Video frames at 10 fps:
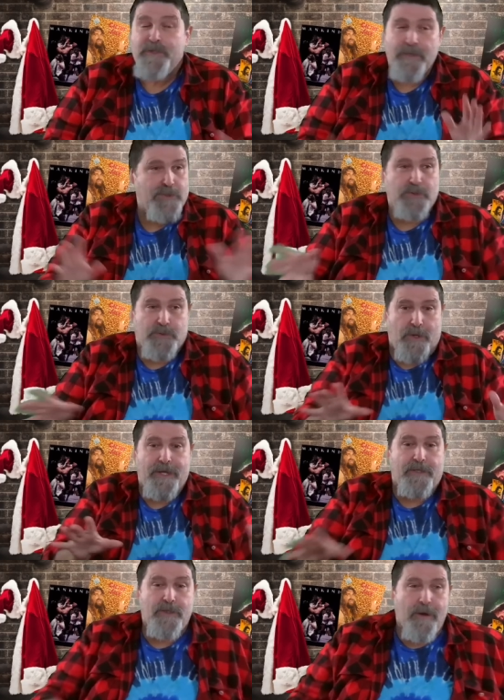I'm just sorry
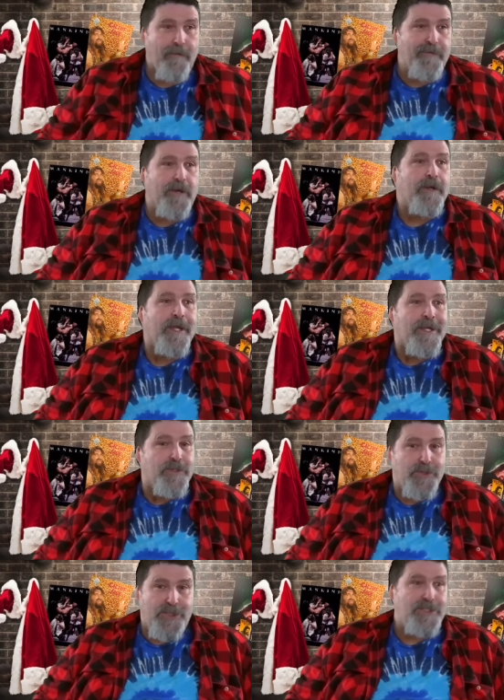to talk over you.
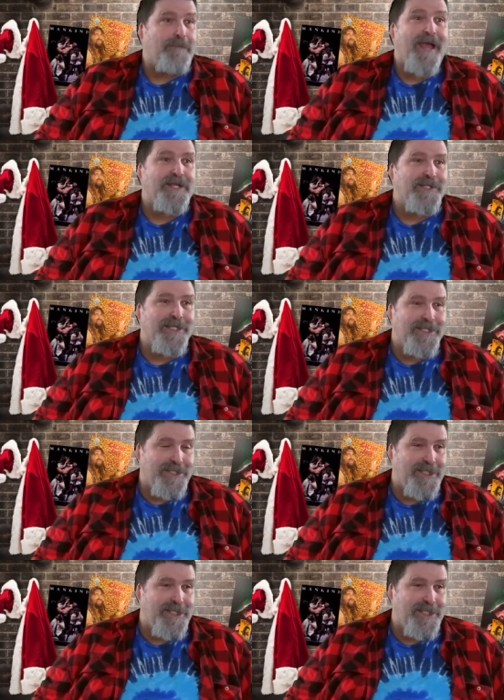So just imagine the,